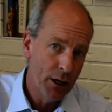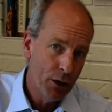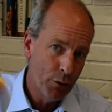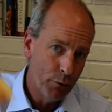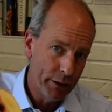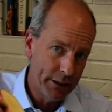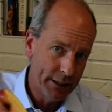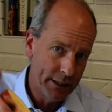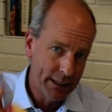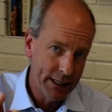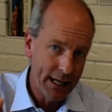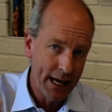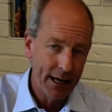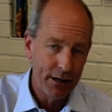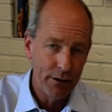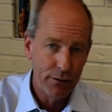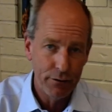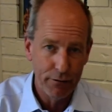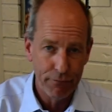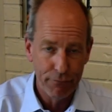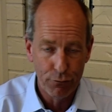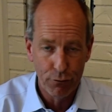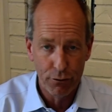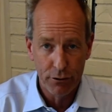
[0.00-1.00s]
We did that in
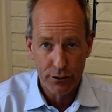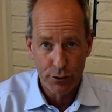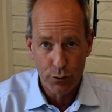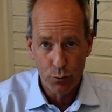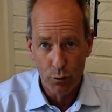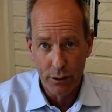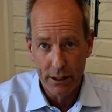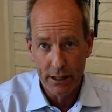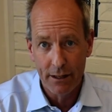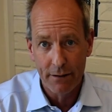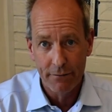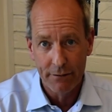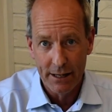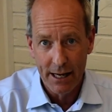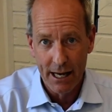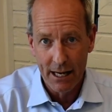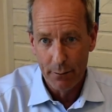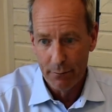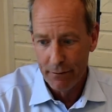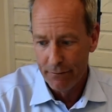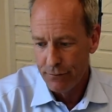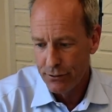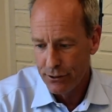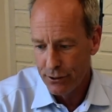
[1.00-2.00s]
the first week of
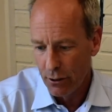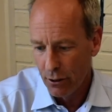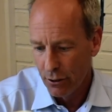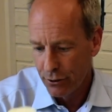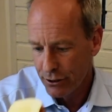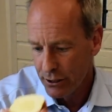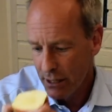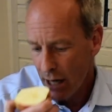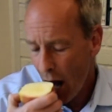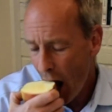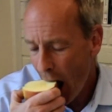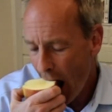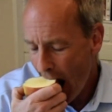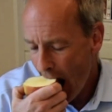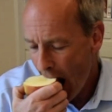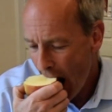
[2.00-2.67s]
Anatomy and Physiology.